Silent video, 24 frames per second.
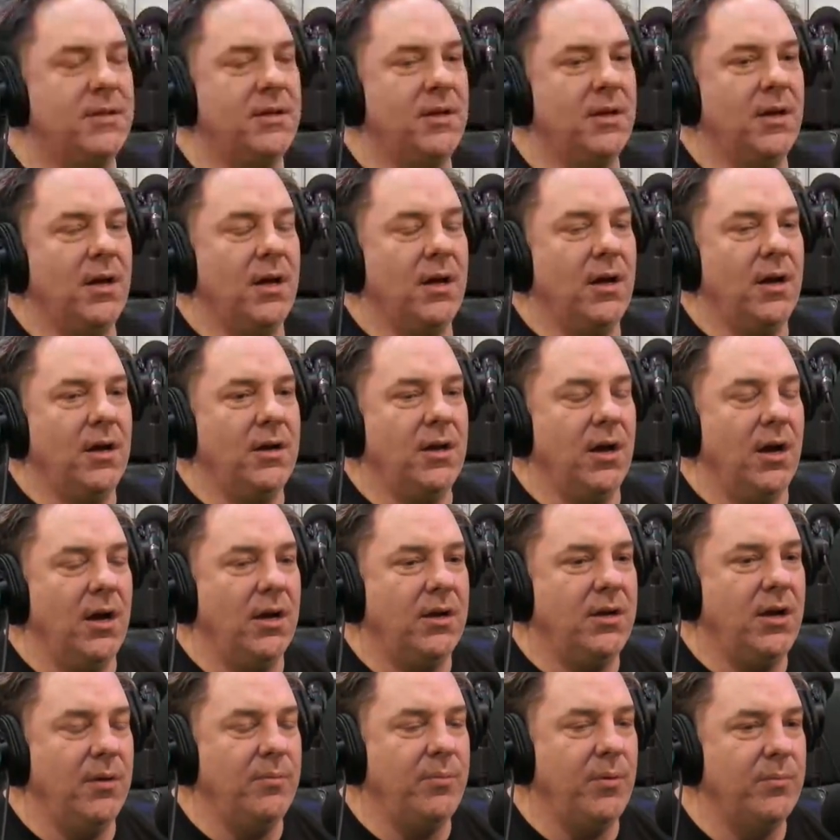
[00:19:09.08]
a, a
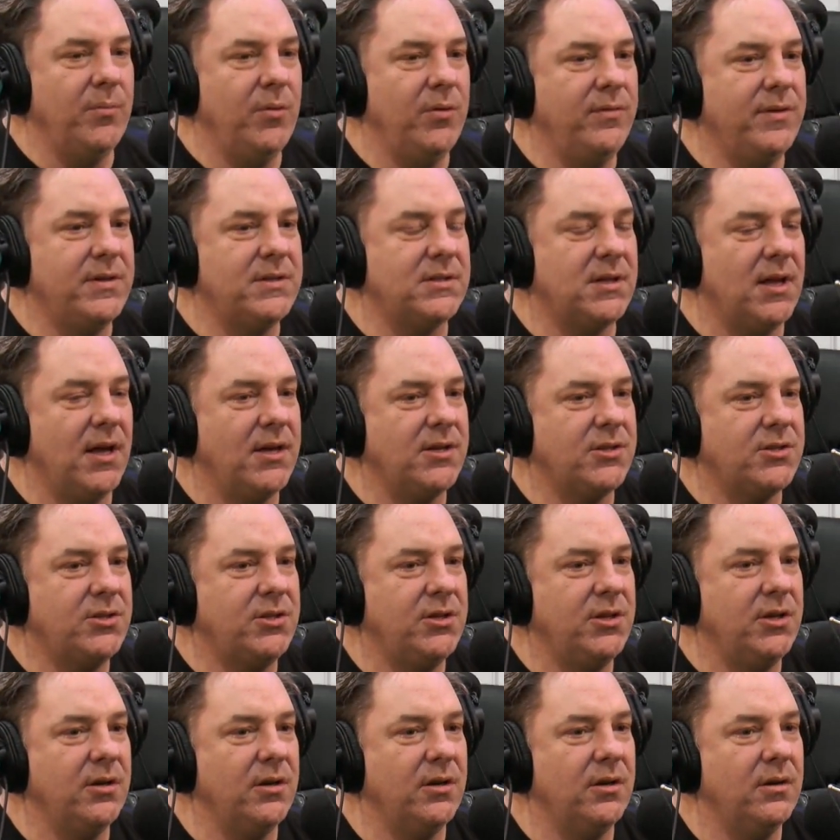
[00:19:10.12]
couple movies last
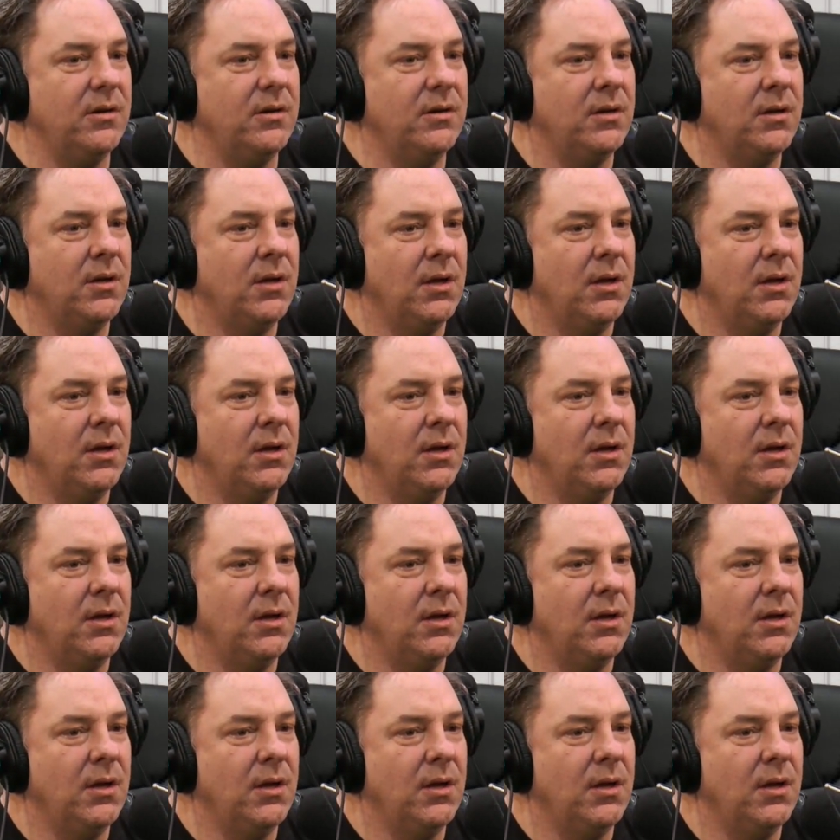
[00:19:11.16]
year.